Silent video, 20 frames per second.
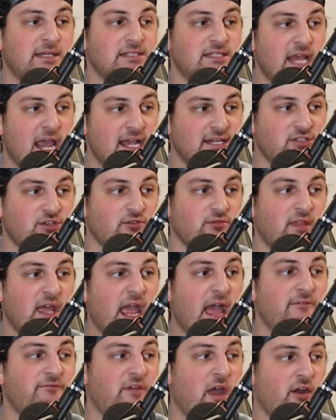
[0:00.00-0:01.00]
disaster. They
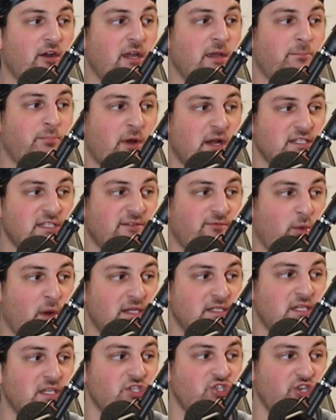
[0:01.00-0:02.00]
have very impressive
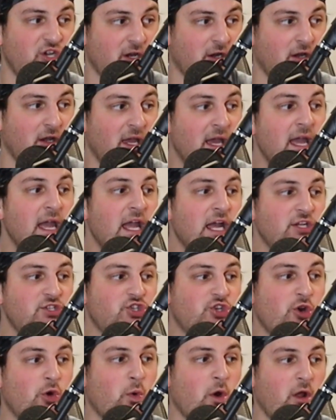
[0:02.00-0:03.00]
wins this year. It's
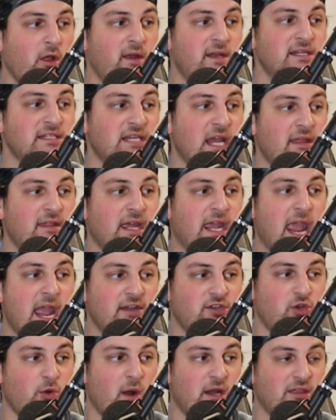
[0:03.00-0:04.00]
too early to say they
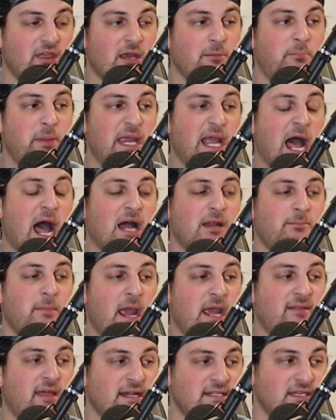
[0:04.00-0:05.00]
can't do anything. Be hot in
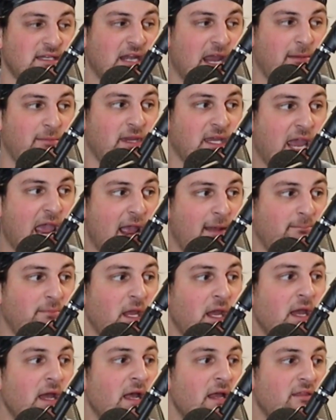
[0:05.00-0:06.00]
May, that's the name of the game.
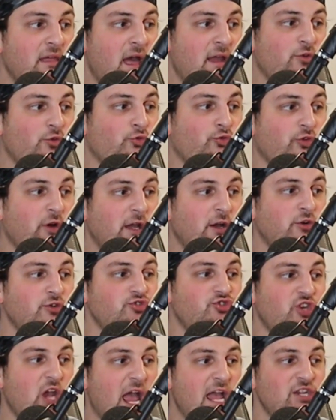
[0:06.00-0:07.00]
Then Real
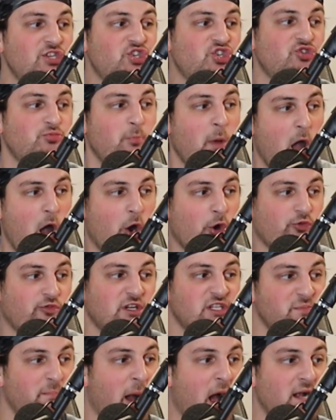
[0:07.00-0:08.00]
J Schmo
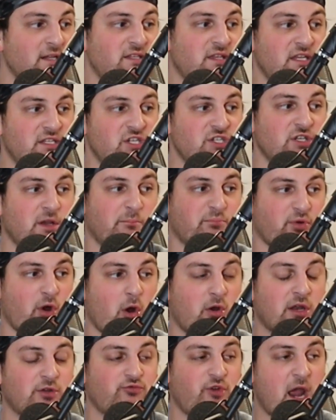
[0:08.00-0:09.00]
responds, this is a
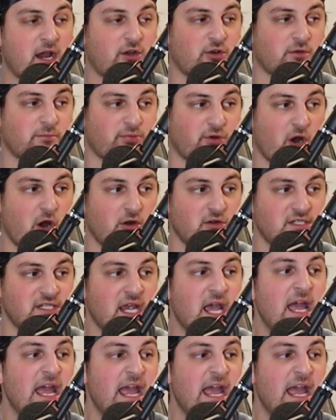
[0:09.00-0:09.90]
broken record, Brodes,